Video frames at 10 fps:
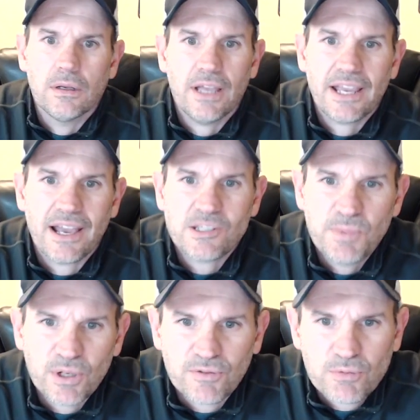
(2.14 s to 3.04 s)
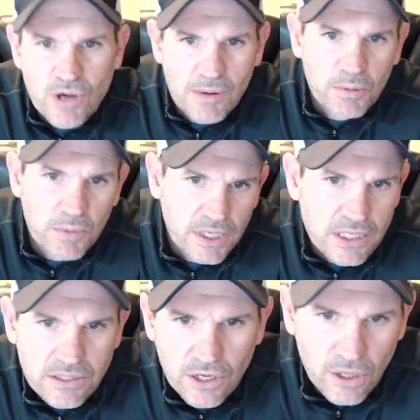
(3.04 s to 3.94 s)
Hey guys, Bill from Trauma
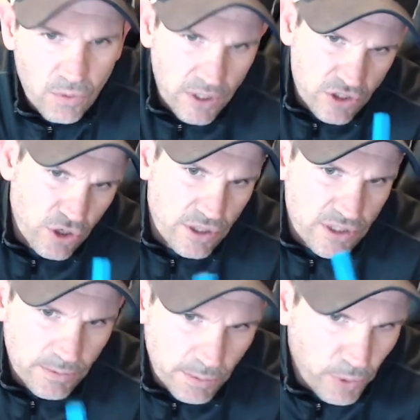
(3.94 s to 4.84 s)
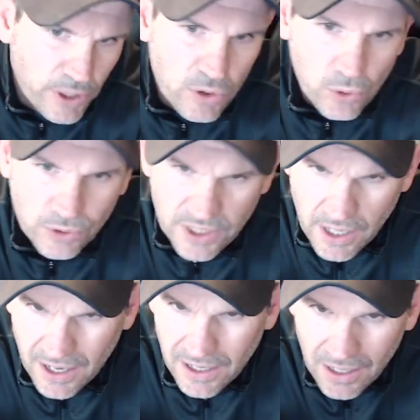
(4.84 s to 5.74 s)
Monkeys here. I wanted to show you something pretty cool
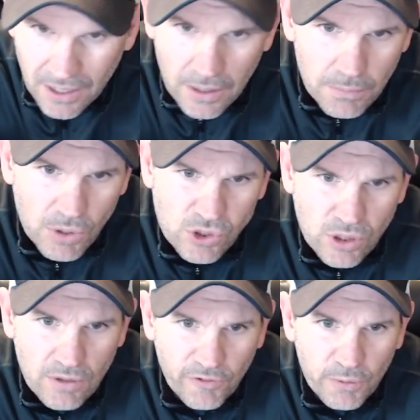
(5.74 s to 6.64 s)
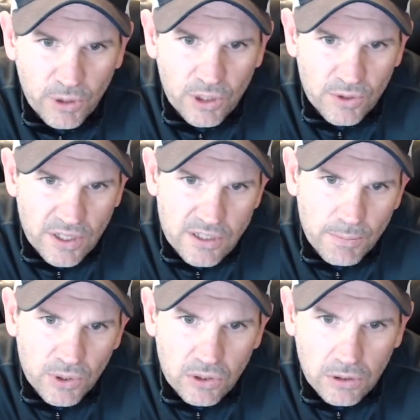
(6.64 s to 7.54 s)
today. Most of you are familiar with a
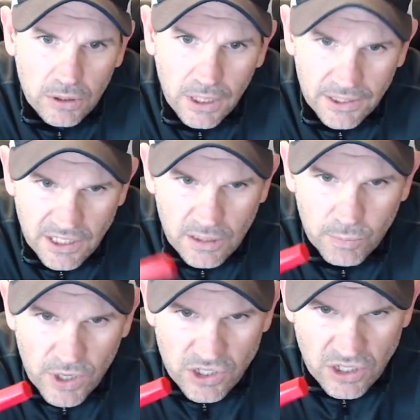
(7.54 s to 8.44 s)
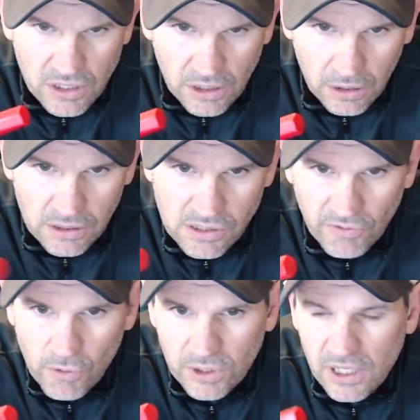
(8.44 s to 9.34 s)
typical decompression needle. This is a
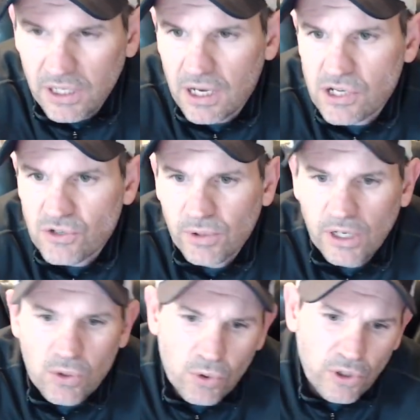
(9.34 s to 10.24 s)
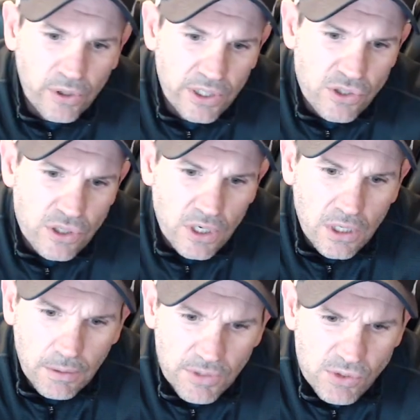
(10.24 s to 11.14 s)
14 gauge, 3 1/4 inch.
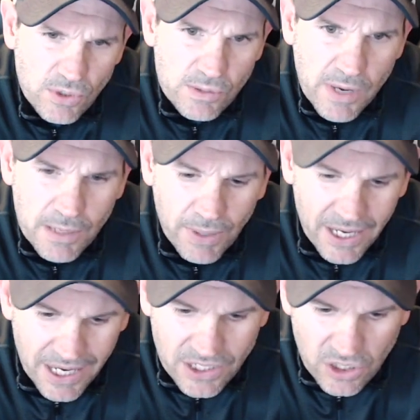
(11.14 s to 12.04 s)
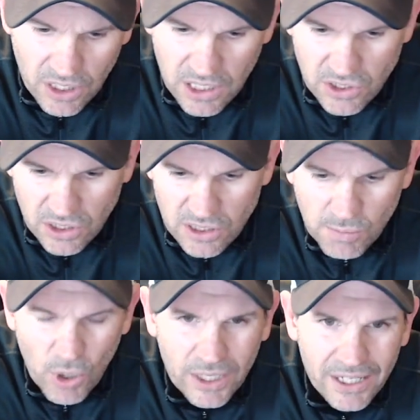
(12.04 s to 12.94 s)
This one's made by H&H and it's
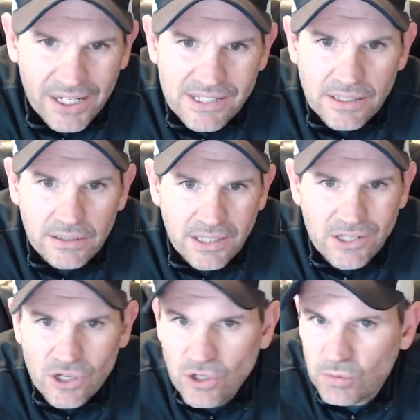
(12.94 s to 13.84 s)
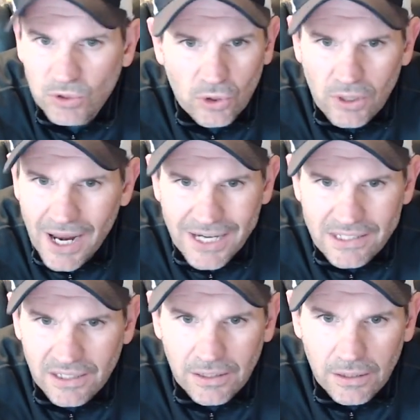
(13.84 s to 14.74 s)
marketed as a tension pneumothorax
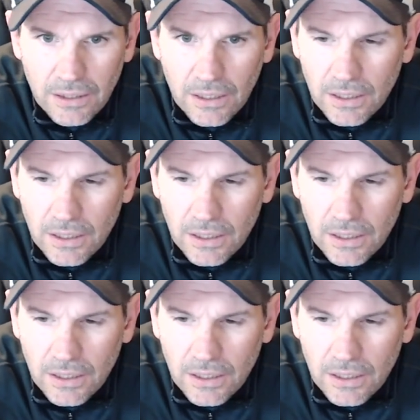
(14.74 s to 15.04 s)
needle.